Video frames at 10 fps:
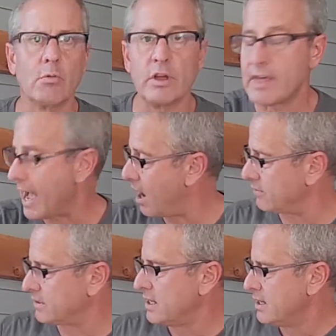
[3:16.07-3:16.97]

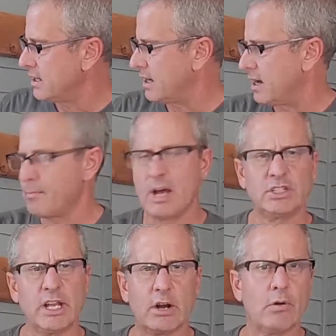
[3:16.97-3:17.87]
without
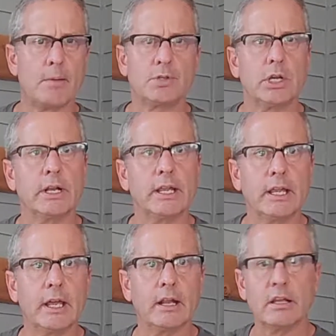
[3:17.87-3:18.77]
much interruption
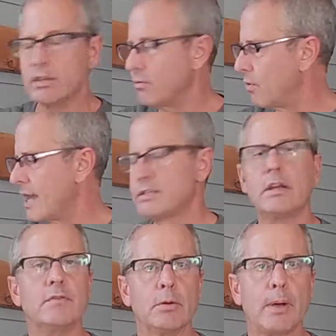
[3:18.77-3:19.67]
in the rest of your